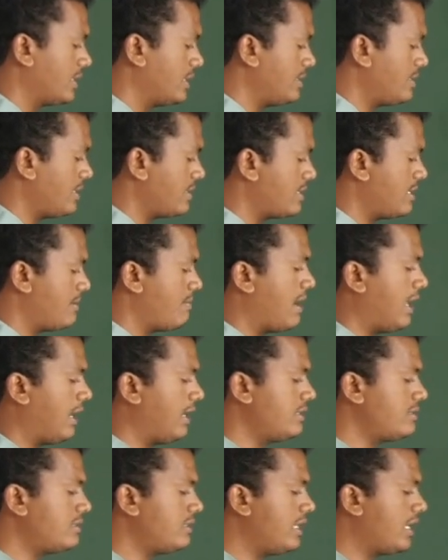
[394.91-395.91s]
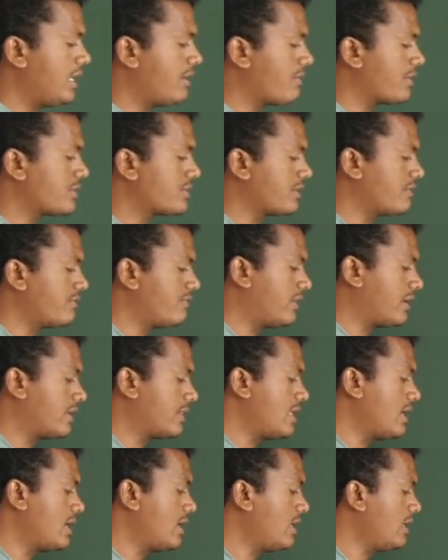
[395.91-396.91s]
This is the balanced equation for
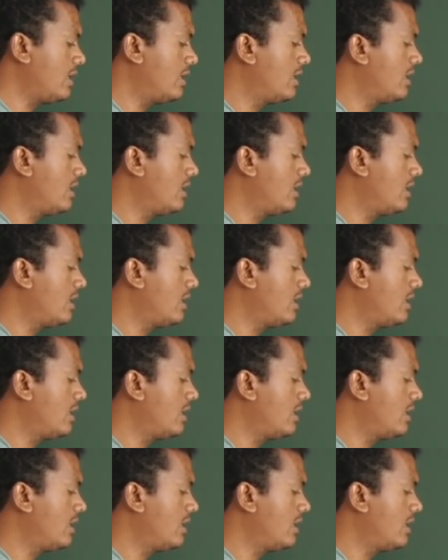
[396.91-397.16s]
the